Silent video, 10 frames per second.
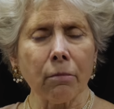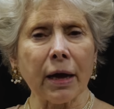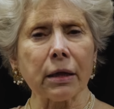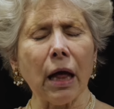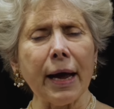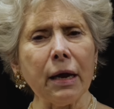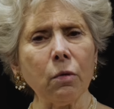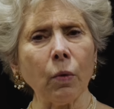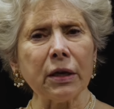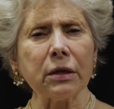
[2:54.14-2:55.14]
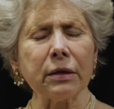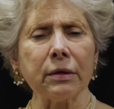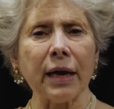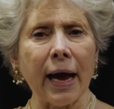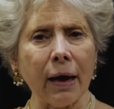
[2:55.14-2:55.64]
My client went
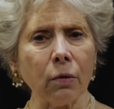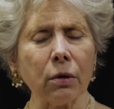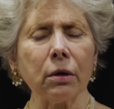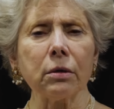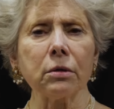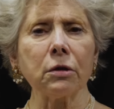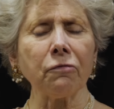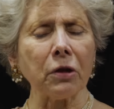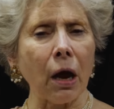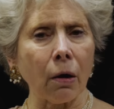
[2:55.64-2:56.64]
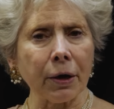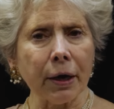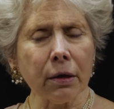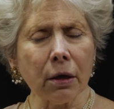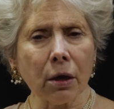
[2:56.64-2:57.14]
down to
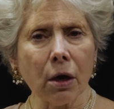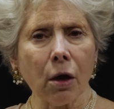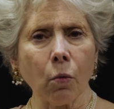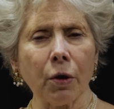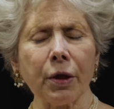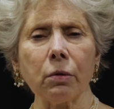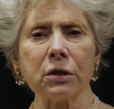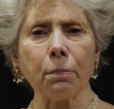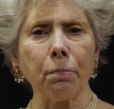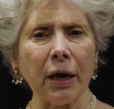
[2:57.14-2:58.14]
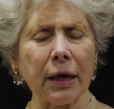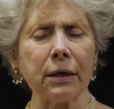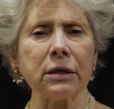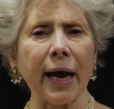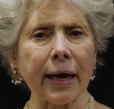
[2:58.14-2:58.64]
Florida, where there was a
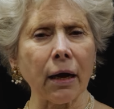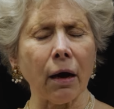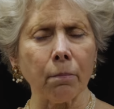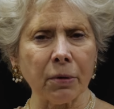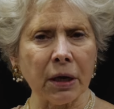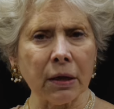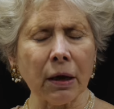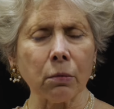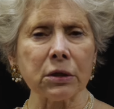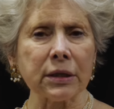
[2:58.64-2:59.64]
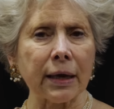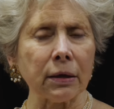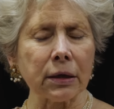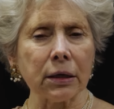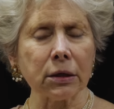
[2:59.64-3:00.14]
big tech company that was
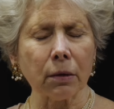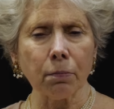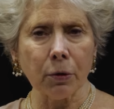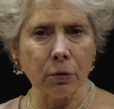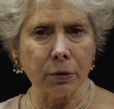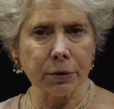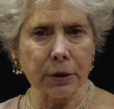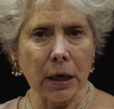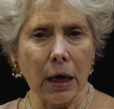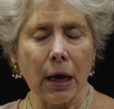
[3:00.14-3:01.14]
selling these computers.